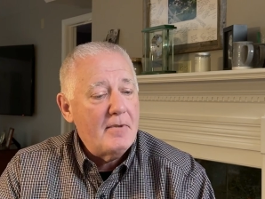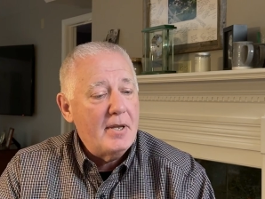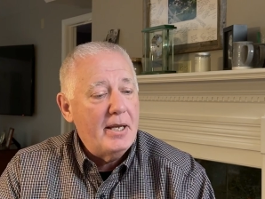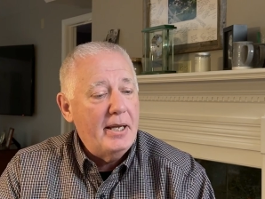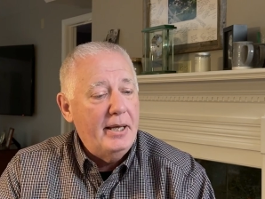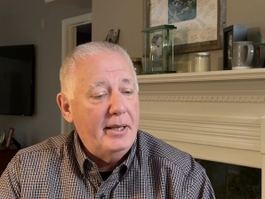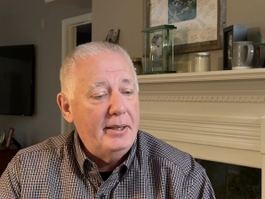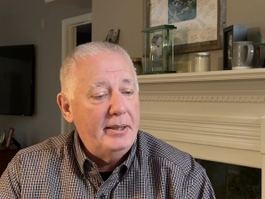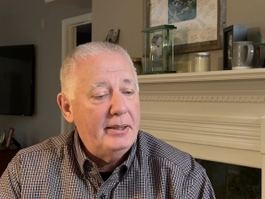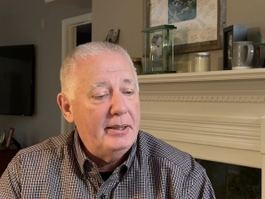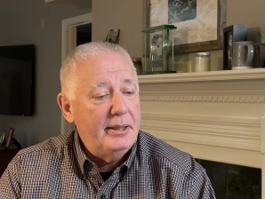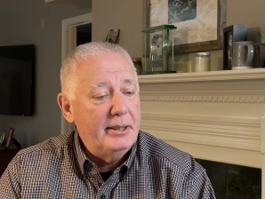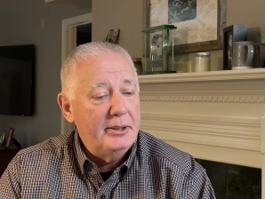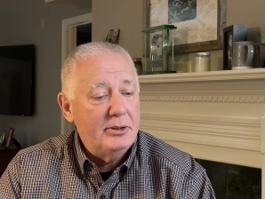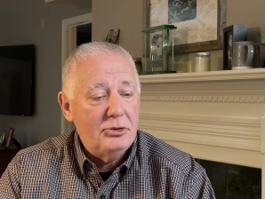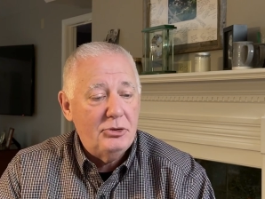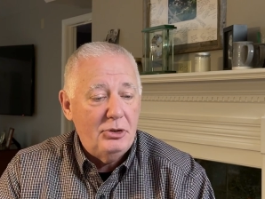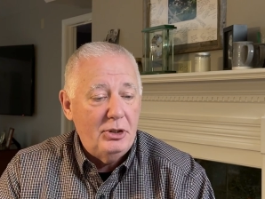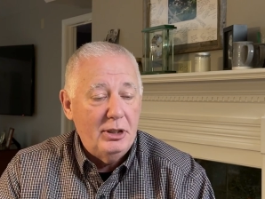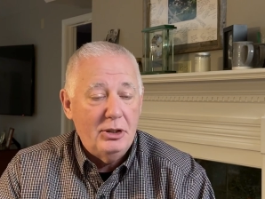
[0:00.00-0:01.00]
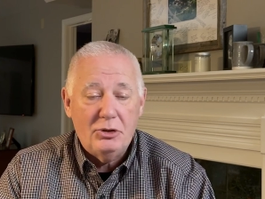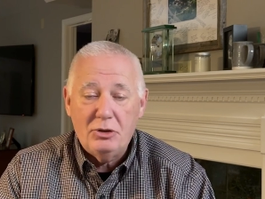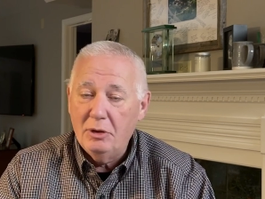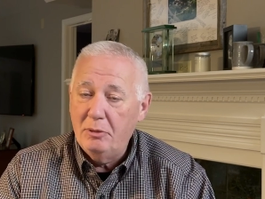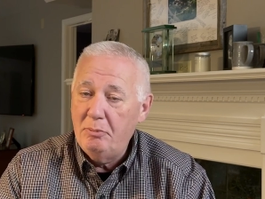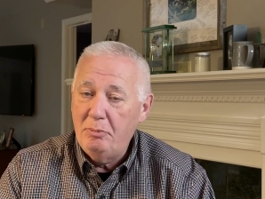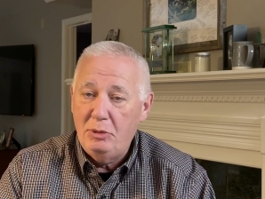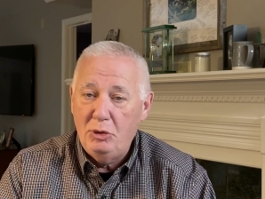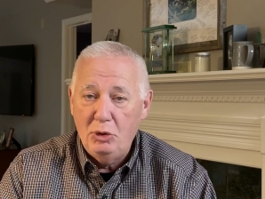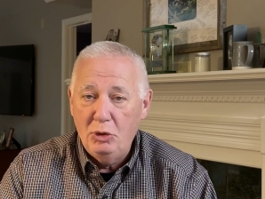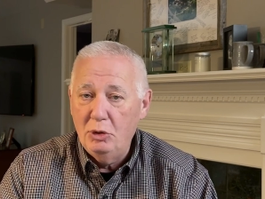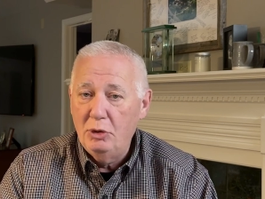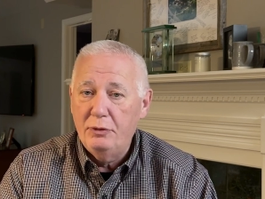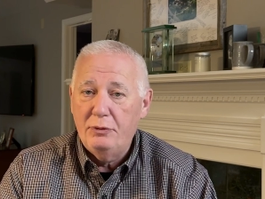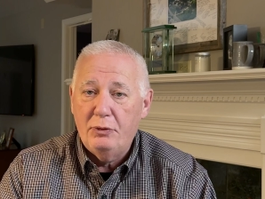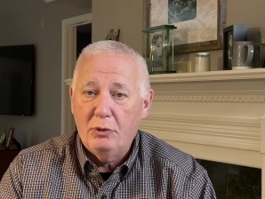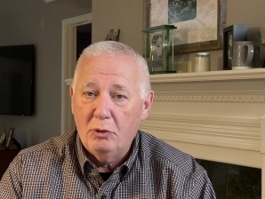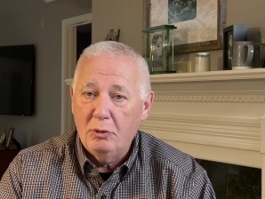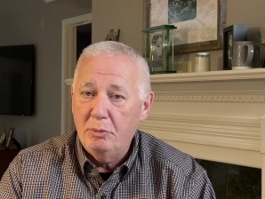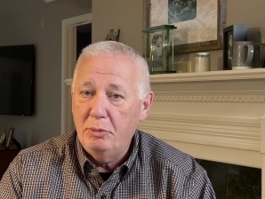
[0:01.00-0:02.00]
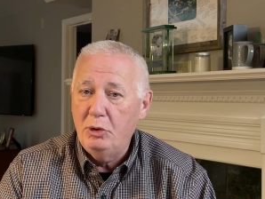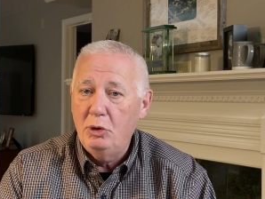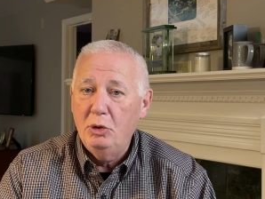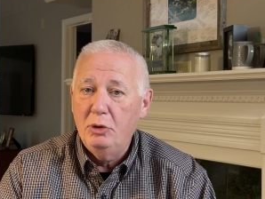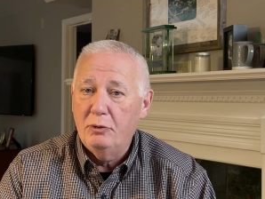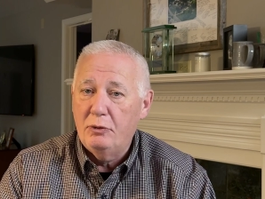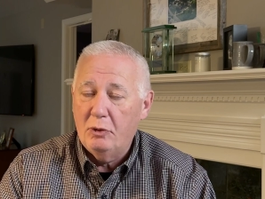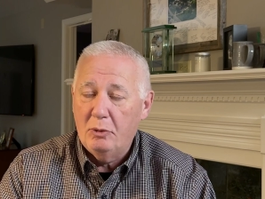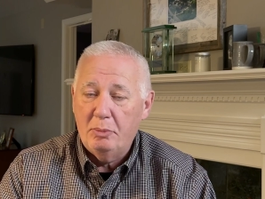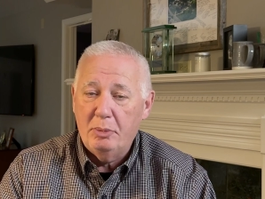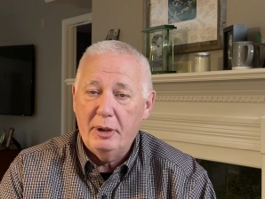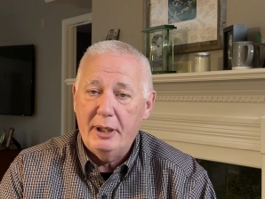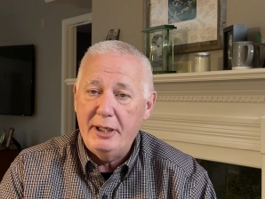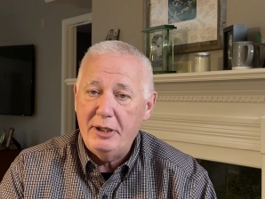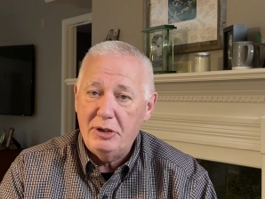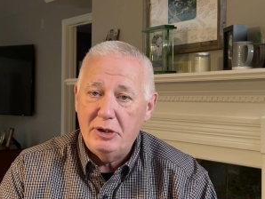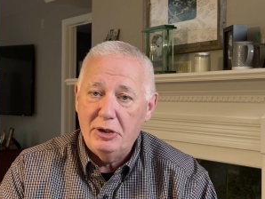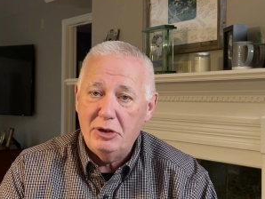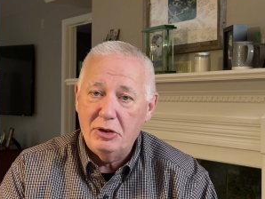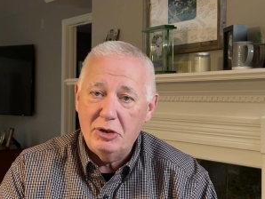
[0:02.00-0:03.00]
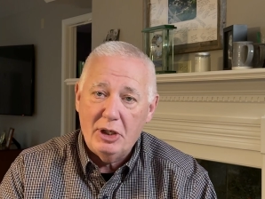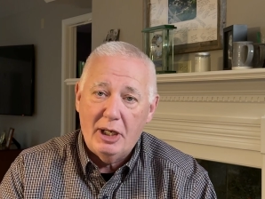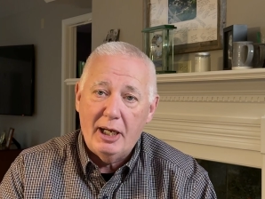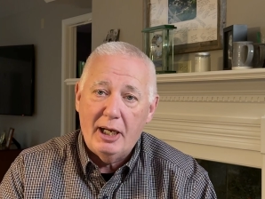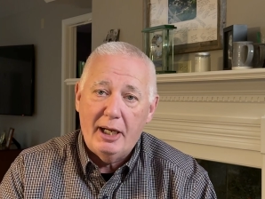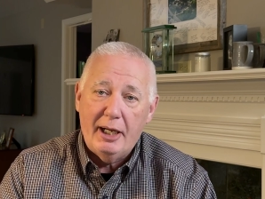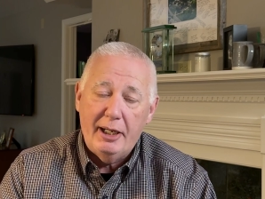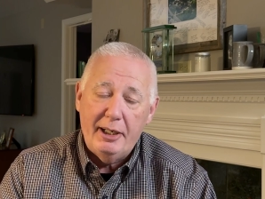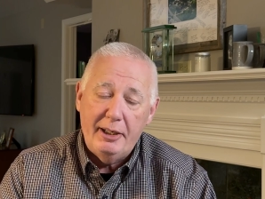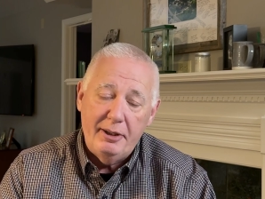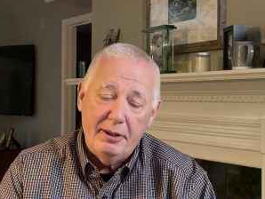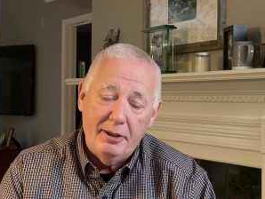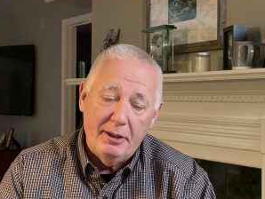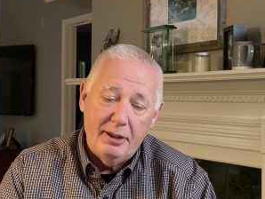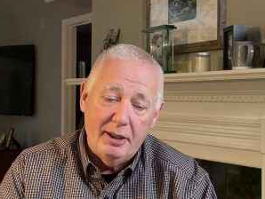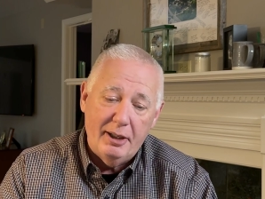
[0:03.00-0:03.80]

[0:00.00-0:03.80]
And it's a beautiful, beautiful place inside.